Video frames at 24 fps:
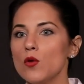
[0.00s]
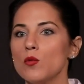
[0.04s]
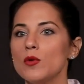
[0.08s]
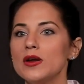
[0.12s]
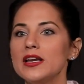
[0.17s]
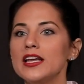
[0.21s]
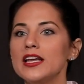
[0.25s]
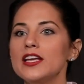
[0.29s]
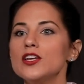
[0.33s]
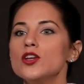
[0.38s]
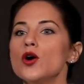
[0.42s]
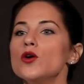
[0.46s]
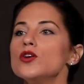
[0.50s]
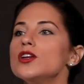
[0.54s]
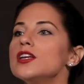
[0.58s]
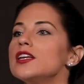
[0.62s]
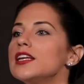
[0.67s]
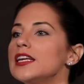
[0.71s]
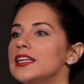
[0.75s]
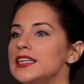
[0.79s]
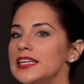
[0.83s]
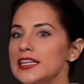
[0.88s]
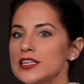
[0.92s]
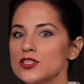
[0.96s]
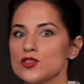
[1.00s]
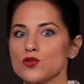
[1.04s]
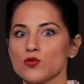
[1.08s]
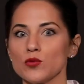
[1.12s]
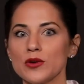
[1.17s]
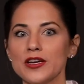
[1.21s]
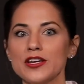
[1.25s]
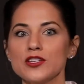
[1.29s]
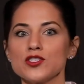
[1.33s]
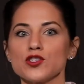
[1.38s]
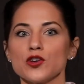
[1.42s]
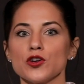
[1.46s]
when he noted in his
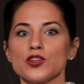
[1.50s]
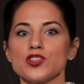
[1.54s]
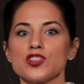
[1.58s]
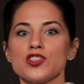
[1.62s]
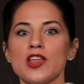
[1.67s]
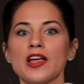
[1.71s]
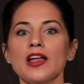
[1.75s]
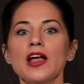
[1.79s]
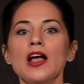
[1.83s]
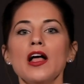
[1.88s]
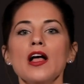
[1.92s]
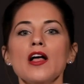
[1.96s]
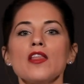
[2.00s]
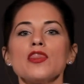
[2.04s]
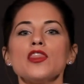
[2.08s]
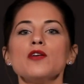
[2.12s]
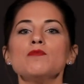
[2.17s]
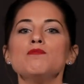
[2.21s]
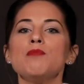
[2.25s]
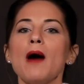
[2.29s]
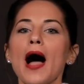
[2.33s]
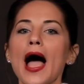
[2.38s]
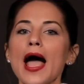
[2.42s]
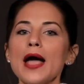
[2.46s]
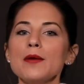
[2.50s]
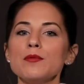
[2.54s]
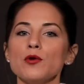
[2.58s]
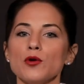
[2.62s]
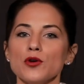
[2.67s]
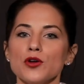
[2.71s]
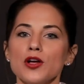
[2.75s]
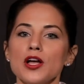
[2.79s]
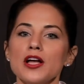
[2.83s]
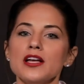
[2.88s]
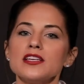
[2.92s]
research that the Bible